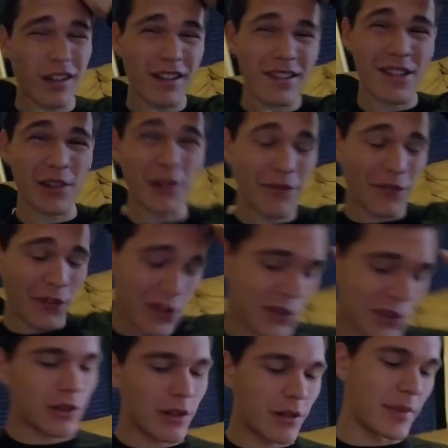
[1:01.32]
So first
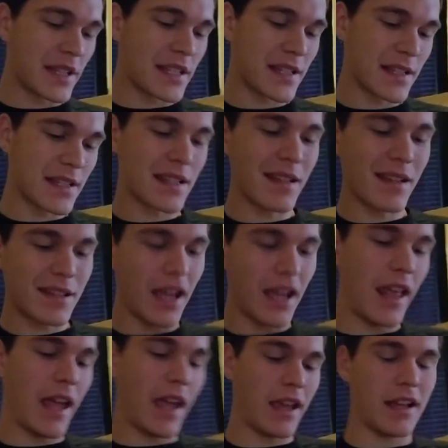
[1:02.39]
order of business
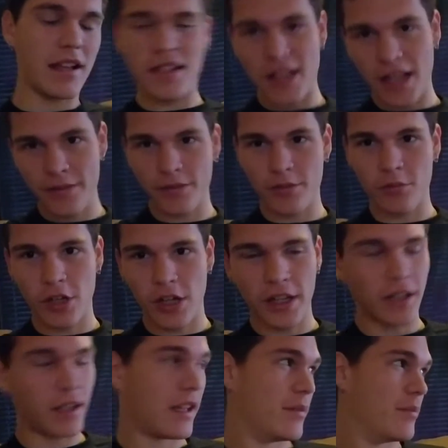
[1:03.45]
today, aside from
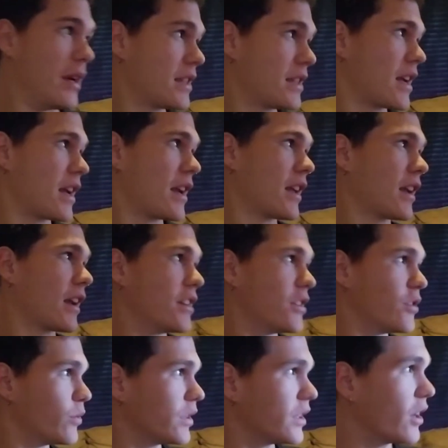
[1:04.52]
running and meditating and
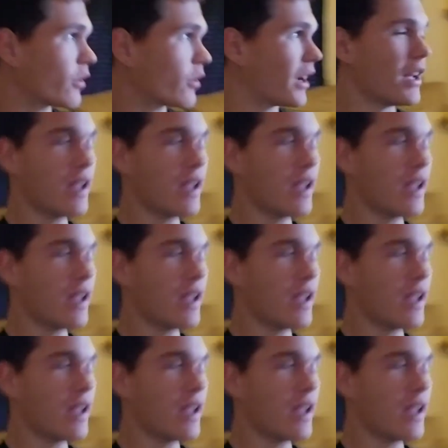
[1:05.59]
doing yoga